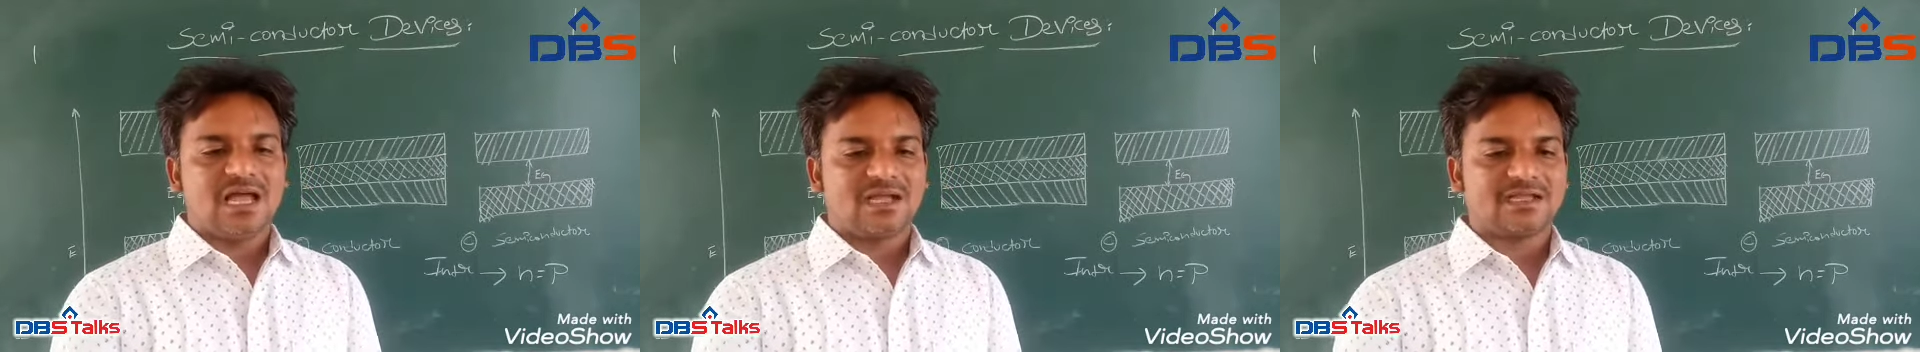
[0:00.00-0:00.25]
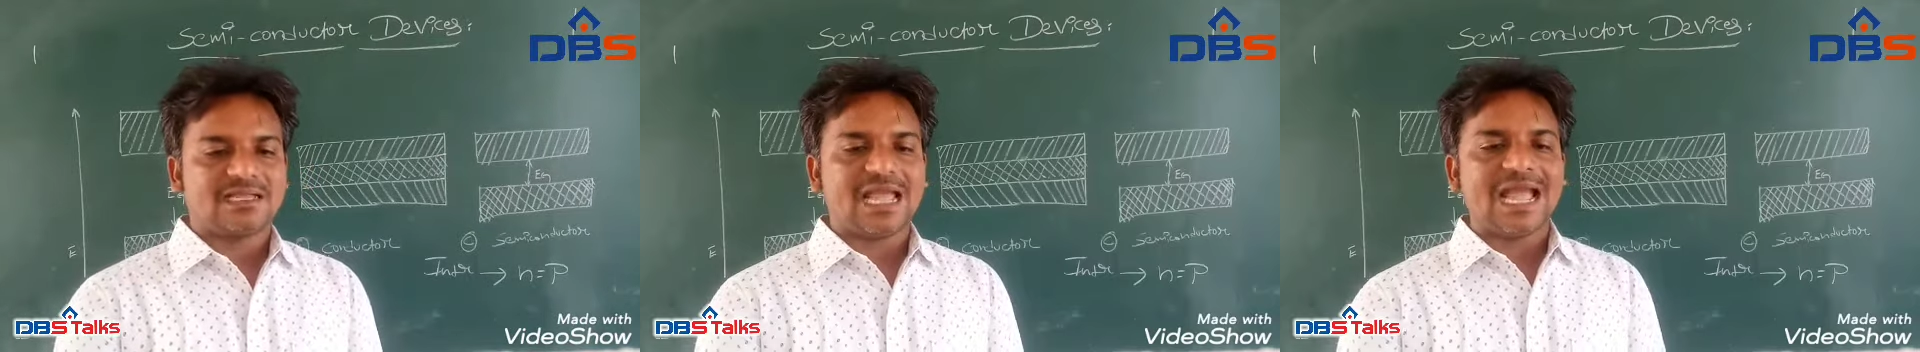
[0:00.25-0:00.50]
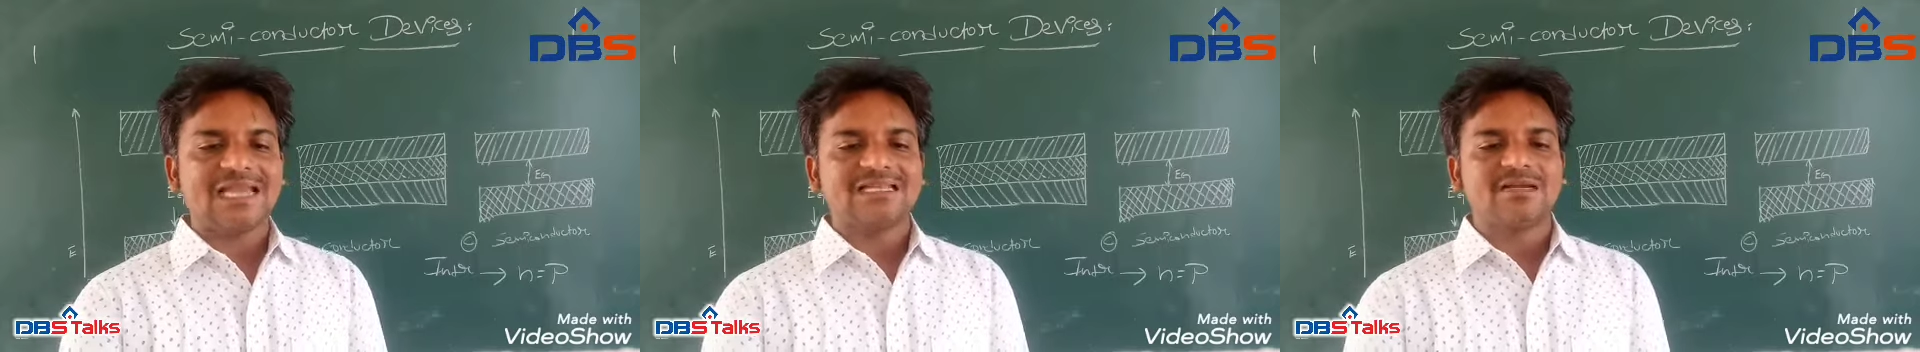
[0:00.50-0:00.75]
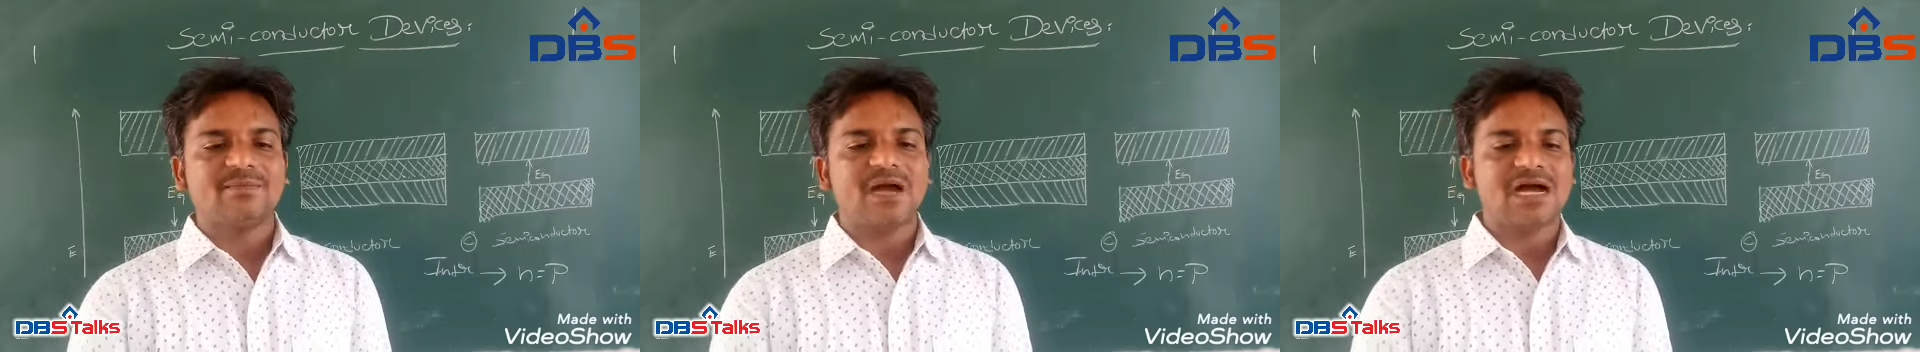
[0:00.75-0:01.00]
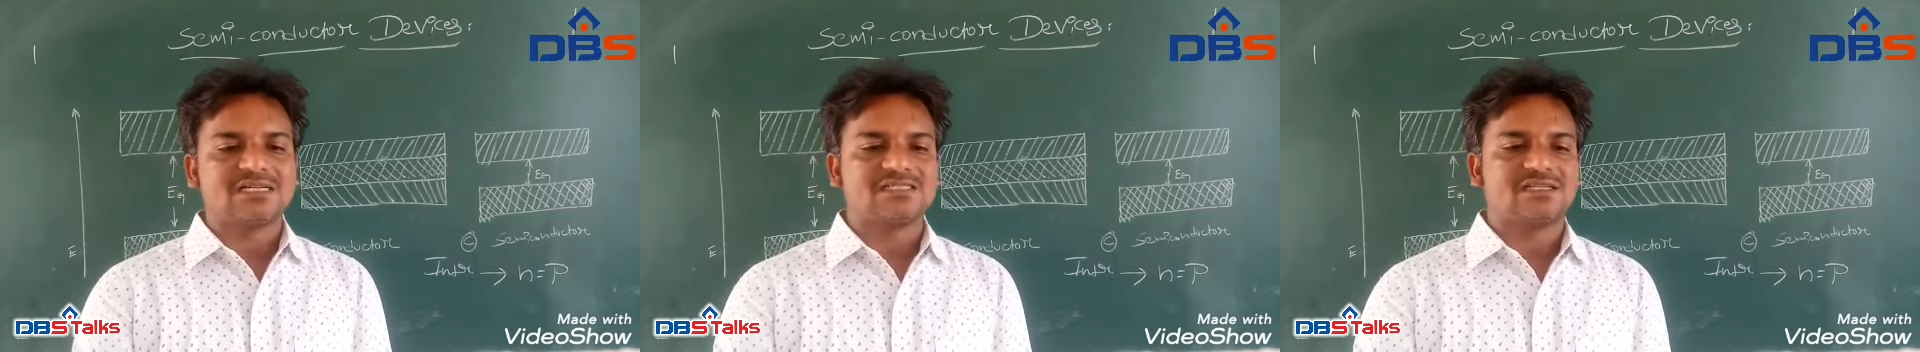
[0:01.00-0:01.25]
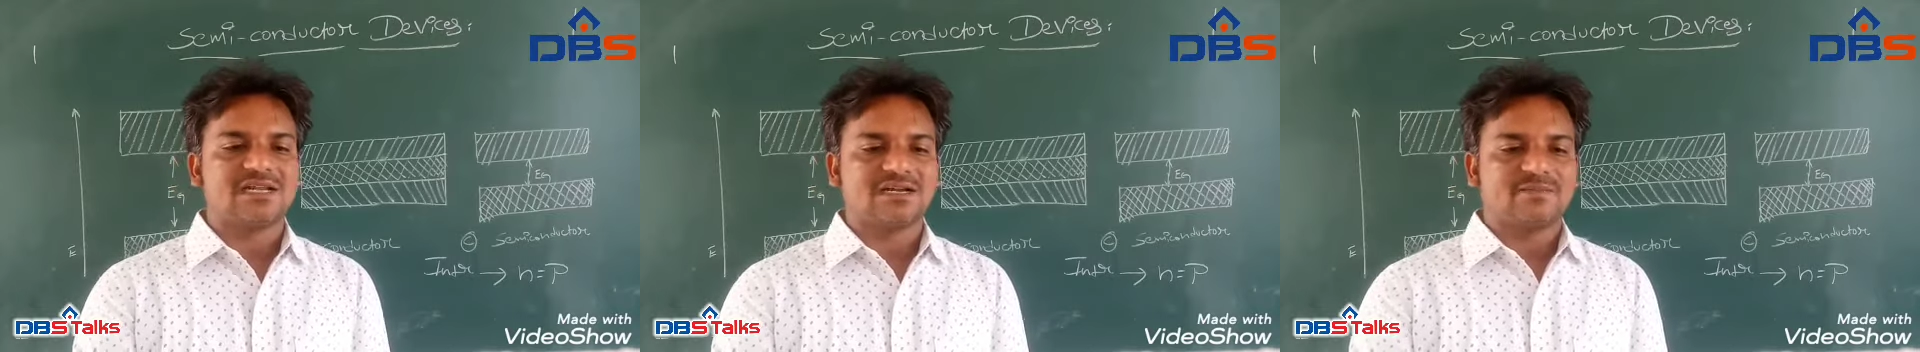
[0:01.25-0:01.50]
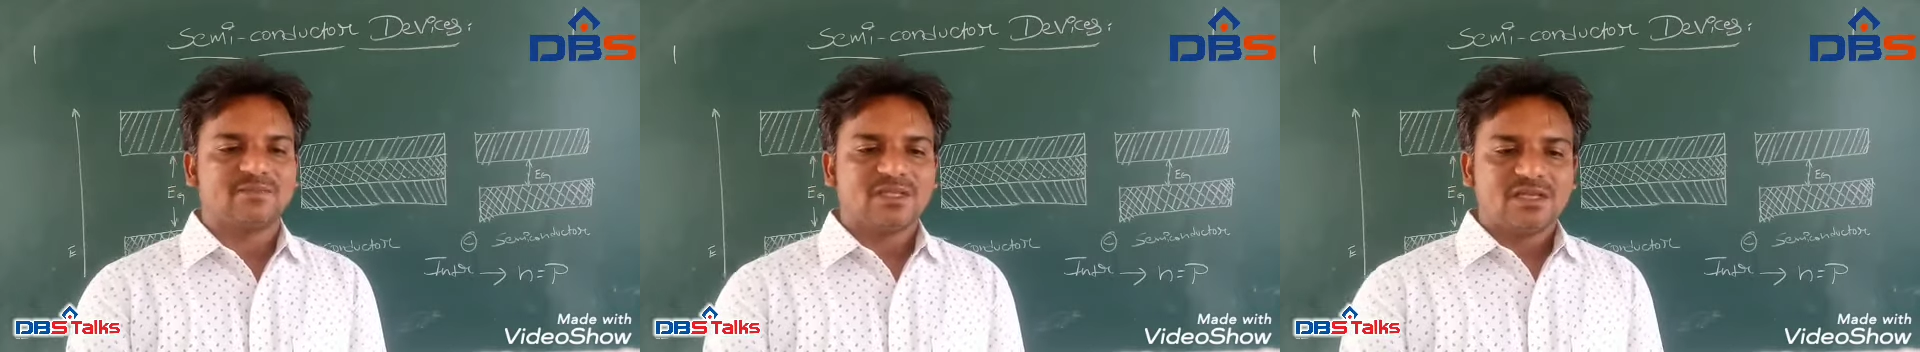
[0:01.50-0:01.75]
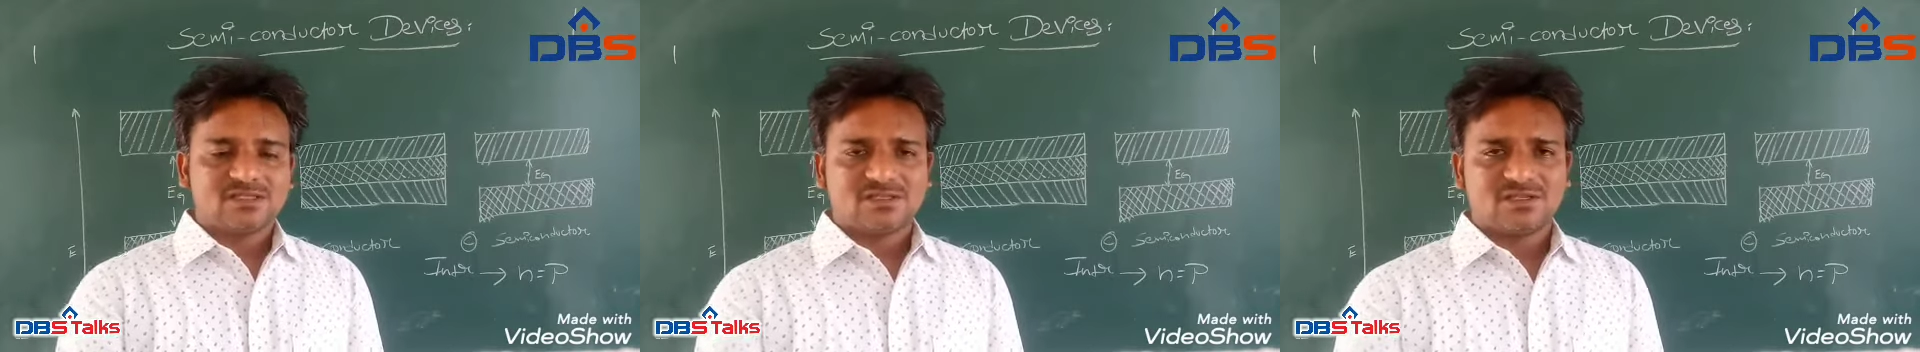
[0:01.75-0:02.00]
gallium arsenide. So